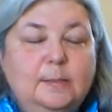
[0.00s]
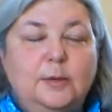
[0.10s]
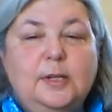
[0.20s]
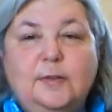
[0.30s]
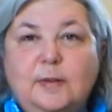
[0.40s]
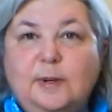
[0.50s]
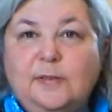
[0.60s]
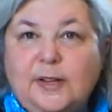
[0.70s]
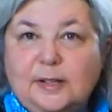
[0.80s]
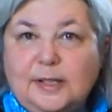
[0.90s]
Most of them are
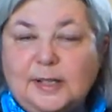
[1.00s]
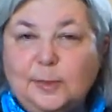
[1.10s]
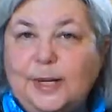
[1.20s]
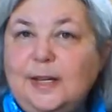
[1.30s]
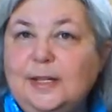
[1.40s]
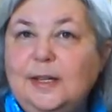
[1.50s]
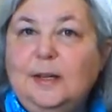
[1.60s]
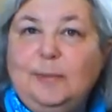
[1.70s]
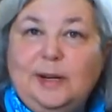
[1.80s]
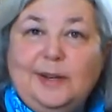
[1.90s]
fairly sweet,
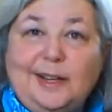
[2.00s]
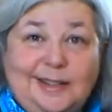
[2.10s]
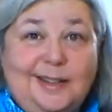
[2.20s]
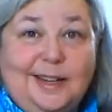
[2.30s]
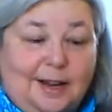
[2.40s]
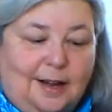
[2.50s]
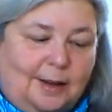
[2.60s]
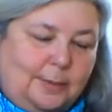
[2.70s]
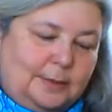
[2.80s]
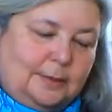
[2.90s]
but every now and then you get a
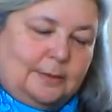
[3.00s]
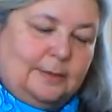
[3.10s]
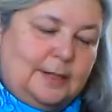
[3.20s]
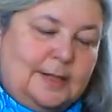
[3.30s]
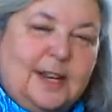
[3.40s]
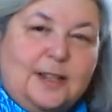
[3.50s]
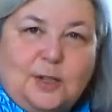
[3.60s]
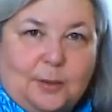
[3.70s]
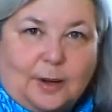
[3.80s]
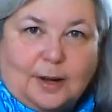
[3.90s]
hot one. And it's not
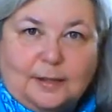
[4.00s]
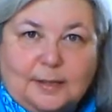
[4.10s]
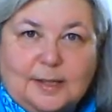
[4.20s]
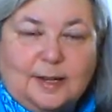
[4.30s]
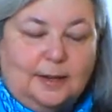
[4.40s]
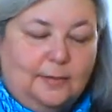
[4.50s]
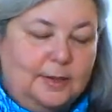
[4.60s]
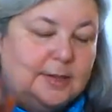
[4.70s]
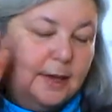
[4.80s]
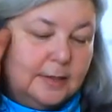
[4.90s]
too hot. It's not even
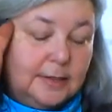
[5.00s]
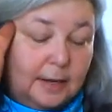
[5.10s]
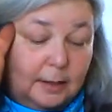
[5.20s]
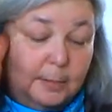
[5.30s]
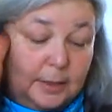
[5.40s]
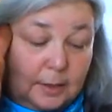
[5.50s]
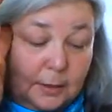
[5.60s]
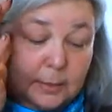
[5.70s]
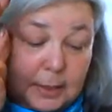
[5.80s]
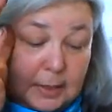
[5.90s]
as hot as a
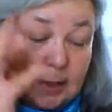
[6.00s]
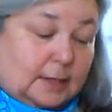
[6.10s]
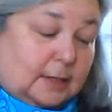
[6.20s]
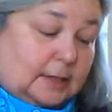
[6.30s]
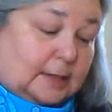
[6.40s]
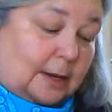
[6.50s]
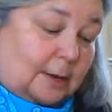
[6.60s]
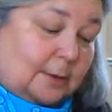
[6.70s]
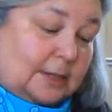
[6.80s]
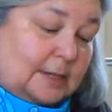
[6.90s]
jalapeno.
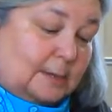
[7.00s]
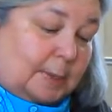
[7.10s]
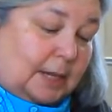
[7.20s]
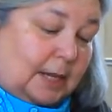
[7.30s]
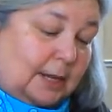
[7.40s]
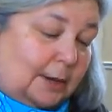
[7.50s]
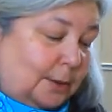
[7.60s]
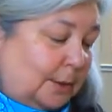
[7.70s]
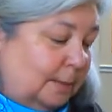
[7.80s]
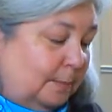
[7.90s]
So this is
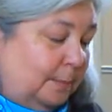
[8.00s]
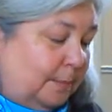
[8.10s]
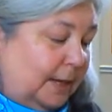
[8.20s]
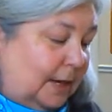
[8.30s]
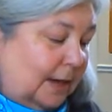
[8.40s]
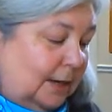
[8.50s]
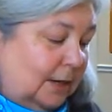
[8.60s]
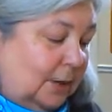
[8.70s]
piquillo, Piquillo,